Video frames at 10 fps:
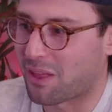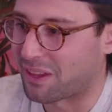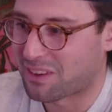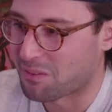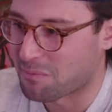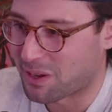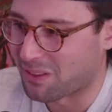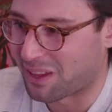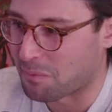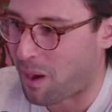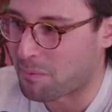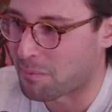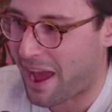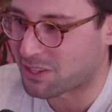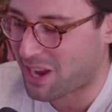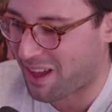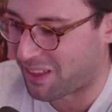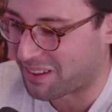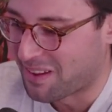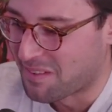Yeah, like never been to like a proper match. Yeah,
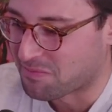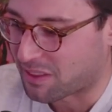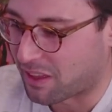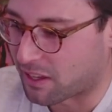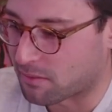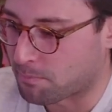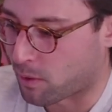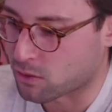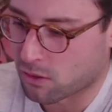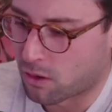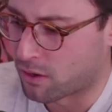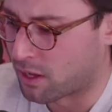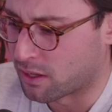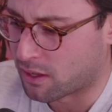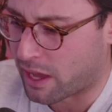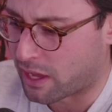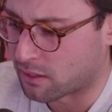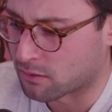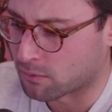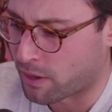like Barcelona
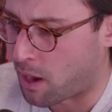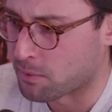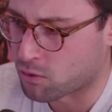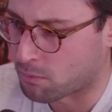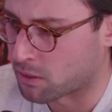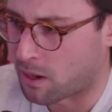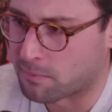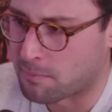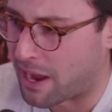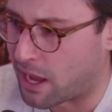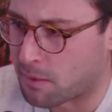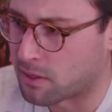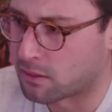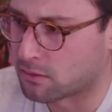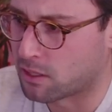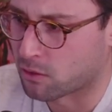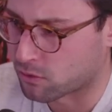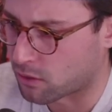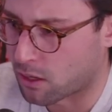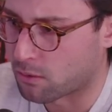and Real Madrid would come to Miami
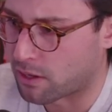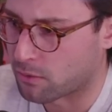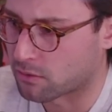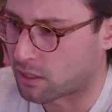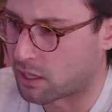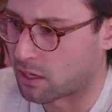years ago when I was a kid.